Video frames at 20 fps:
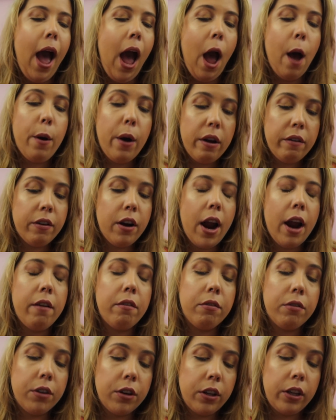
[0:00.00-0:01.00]
However, I
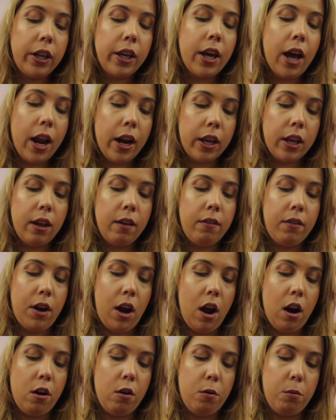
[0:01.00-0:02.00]
really gotta give an
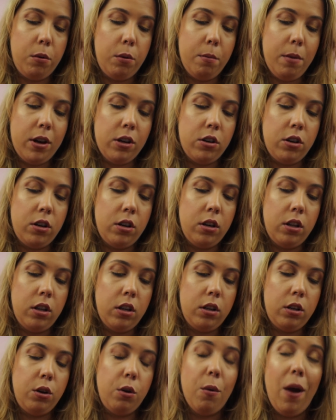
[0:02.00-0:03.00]
honorable mention to
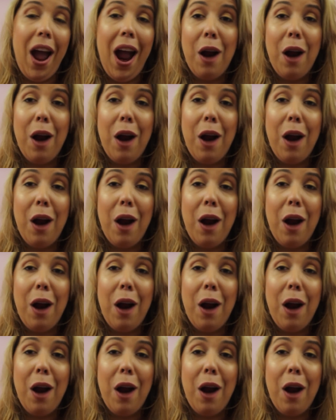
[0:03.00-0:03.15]
this new